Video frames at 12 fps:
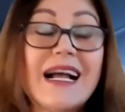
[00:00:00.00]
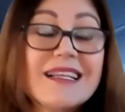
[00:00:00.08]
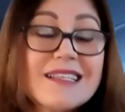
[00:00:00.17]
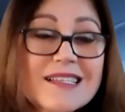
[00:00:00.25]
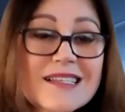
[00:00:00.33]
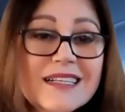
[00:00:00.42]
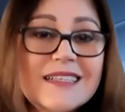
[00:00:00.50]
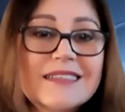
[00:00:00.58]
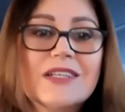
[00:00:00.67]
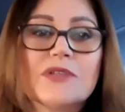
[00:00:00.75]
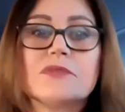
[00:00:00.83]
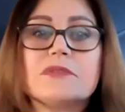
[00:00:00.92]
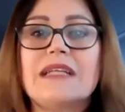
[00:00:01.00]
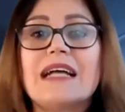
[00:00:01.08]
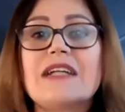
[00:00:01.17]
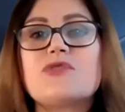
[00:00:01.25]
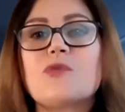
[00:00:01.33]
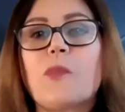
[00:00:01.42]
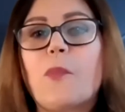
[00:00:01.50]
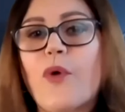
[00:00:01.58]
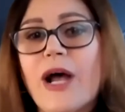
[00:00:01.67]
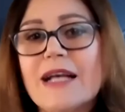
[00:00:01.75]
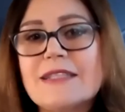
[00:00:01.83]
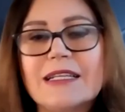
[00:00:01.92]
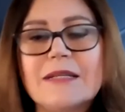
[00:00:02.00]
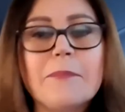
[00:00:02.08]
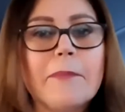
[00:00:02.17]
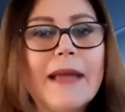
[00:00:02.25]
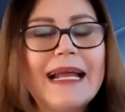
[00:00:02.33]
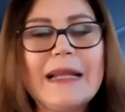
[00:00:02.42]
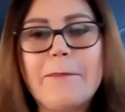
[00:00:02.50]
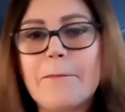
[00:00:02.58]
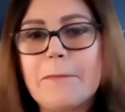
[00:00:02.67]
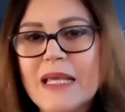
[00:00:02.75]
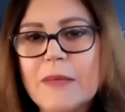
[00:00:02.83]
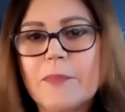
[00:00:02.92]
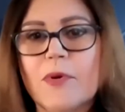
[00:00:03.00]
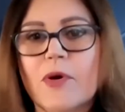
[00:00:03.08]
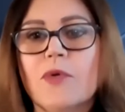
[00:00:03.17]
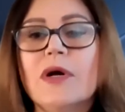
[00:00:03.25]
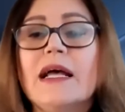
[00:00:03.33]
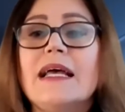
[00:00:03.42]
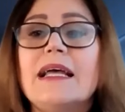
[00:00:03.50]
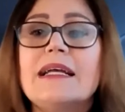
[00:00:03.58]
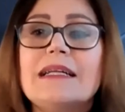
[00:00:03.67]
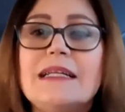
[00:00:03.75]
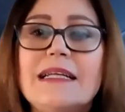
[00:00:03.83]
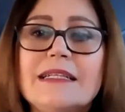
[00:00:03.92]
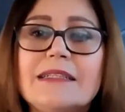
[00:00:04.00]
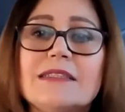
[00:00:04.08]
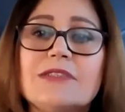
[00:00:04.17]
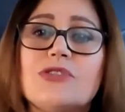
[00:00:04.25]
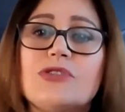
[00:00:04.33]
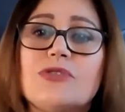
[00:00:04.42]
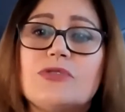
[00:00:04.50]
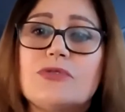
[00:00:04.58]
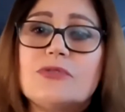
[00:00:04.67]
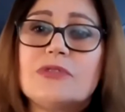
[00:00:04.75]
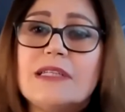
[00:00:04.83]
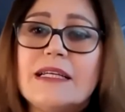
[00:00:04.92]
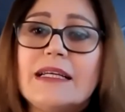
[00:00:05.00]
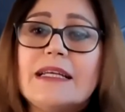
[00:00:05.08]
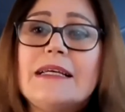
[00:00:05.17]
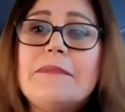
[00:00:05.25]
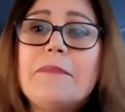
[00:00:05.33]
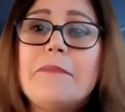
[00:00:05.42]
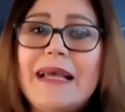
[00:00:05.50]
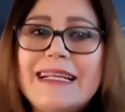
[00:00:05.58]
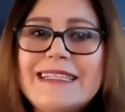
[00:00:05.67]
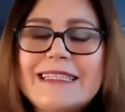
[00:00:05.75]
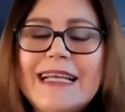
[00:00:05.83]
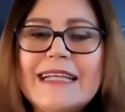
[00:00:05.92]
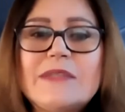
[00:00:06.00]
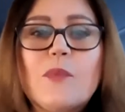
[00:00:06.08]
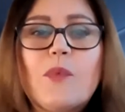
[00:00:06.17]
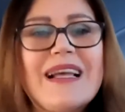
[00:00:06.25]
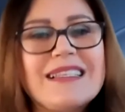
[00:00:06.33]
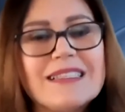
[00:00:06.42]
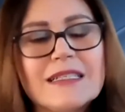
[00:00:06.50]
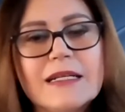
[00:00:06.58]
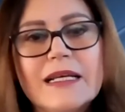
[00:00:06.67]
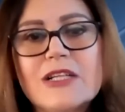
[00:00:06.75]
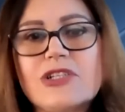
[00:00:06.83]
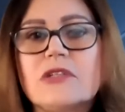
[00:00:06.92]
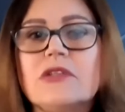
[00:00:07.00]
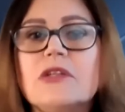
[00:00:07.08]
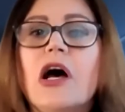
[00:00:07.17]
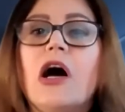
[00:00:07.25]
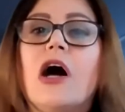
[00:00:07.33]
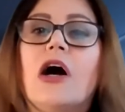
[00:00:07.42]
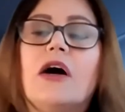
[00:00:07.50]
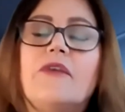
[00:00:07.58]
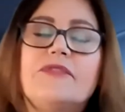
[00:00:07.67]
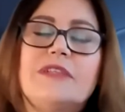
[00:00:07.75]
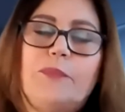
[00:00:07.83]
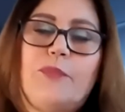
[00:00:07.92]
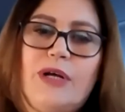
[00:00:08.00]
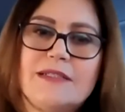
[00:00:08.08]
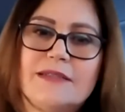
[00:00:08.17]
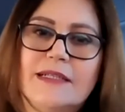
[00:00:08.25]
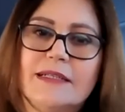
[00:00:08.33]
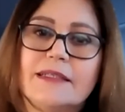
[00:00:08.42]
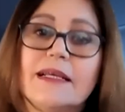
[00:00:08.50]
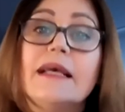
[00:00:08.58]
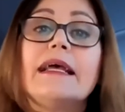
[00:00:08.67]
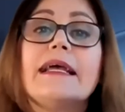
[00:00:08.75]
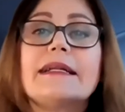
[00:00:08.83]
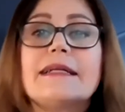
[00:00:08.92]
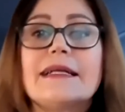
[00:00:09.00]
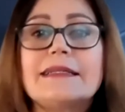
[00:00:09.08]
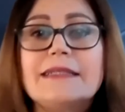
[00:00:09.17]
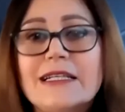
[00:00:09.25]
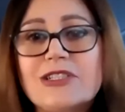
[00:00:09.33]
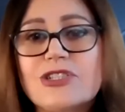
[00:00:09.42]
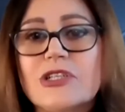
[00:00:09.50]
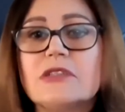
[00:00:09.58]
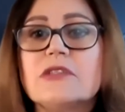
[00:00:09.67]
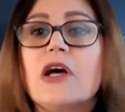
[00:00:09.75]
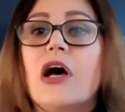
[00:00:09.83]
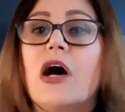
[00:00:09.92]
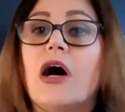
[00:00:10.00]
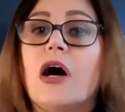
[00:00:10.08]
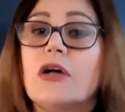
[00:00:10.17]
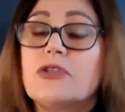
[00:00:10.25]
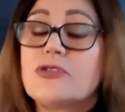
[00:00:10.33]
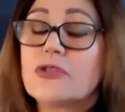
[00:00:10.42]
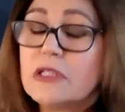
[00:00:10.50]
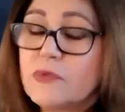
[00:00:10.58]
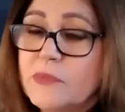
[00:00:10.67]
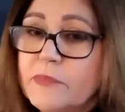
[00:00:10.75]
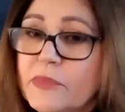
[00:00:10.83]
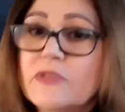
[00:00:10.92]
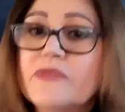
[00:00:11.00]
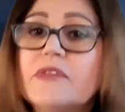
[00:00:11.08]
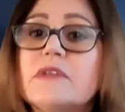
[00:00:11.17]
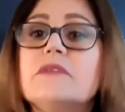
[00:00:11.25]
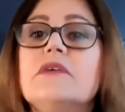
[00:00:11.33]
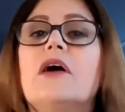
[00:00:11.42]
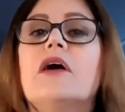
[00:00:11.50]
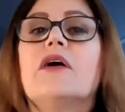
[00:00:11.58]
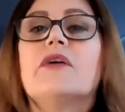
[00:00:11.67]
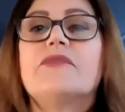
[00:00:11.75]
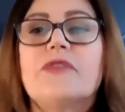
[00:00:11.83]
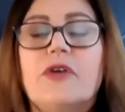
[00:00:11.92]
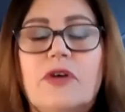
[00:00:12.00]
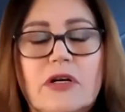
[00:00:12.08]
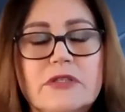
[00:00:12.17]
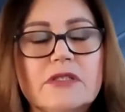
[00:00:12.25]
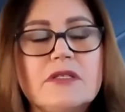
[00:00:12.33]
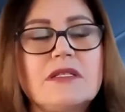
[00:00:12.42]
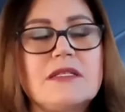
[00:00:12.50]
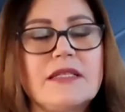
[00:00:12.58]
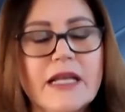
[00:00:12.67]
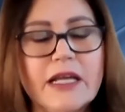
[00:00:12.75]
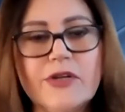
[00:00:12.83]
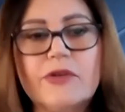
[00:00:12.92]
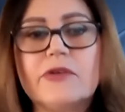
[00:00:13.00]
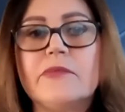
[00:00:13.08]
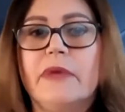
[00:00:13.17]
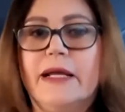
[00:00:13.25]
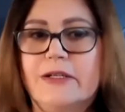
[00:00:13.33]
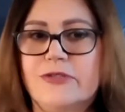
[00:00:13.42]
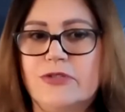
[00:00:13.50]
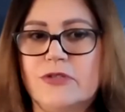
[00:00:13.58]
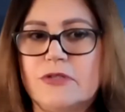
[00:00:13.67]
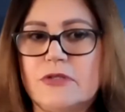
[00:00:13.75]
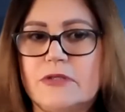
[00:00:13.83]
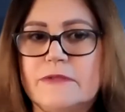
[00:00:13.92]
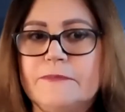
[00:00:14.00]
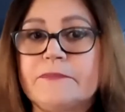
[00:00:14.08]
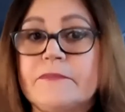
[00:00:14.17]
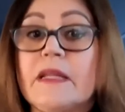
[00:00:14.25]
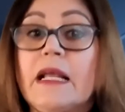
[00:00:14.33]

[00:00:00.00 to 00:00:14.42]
A scandal that surprised many people and led to the immediate resignation of the president, in addition to the removal of other senior managers.